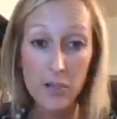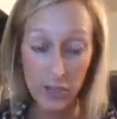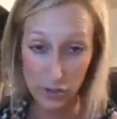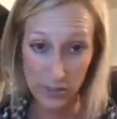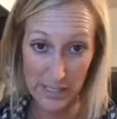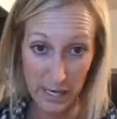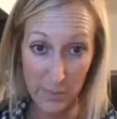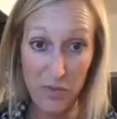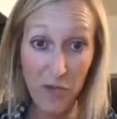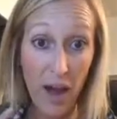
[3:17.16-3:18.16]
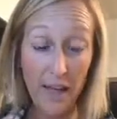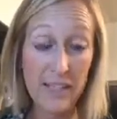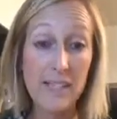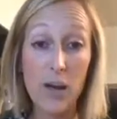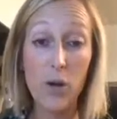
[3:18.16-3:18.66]
she's going to be fine.
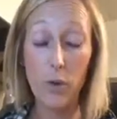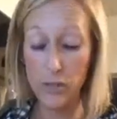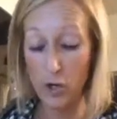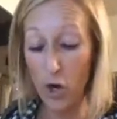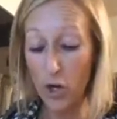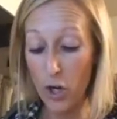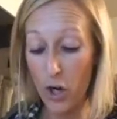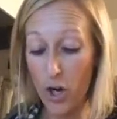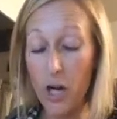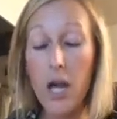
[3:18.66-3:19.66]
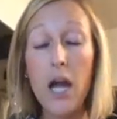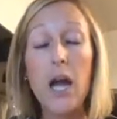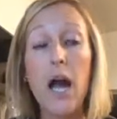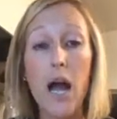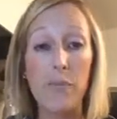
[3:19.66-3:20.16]
It's not going to hurt her.
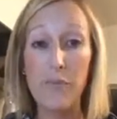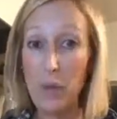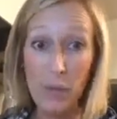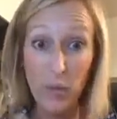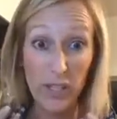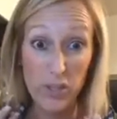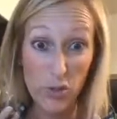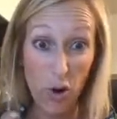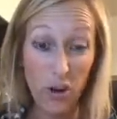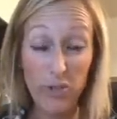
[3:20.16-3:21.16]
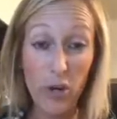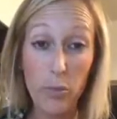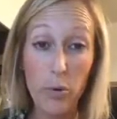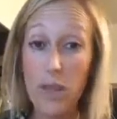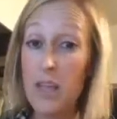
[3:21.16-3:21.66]
Maybe really strong for her to
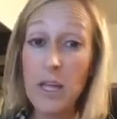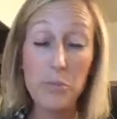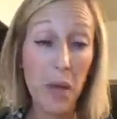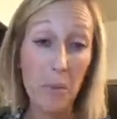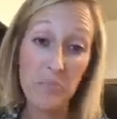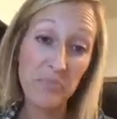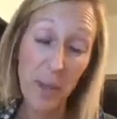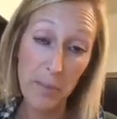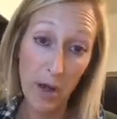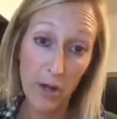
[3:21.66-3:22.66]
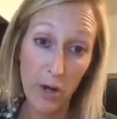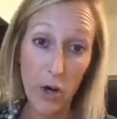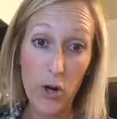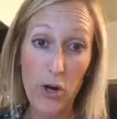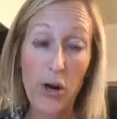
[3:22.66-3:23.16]
breathe in, but I'm not going to
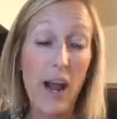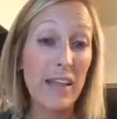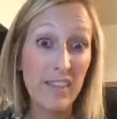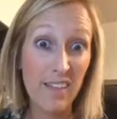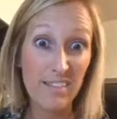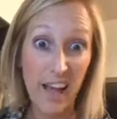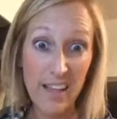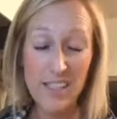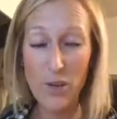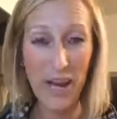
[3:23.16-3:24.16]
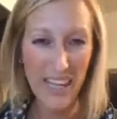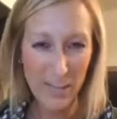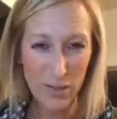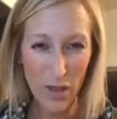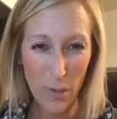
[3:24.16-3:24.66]
hurt her. I love that. So I
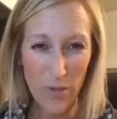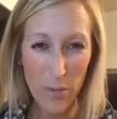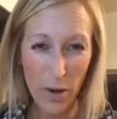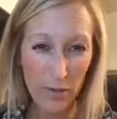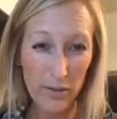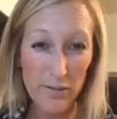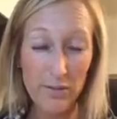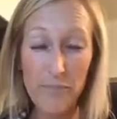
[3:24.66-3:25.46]
can't do that with a bottle of